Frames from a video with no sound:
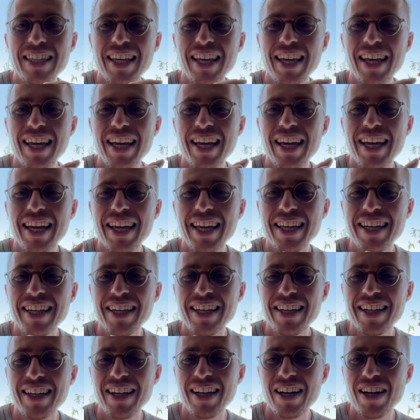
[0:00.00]
And
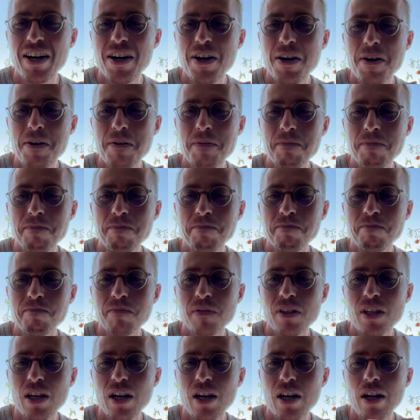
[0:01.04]

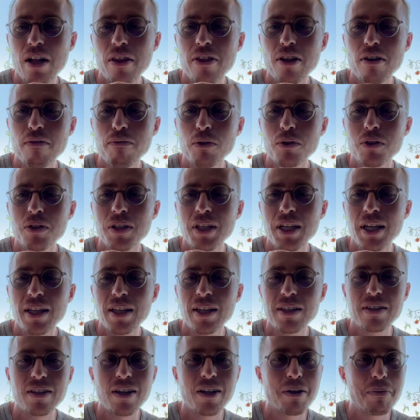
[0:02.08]
I think for today,
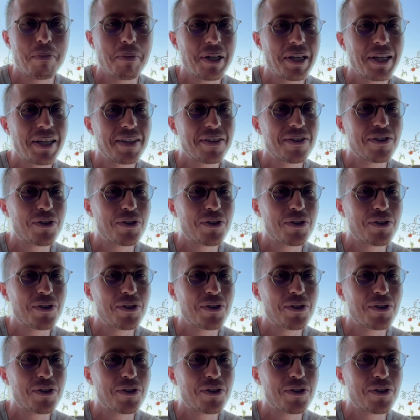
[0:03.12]
that's going to be it.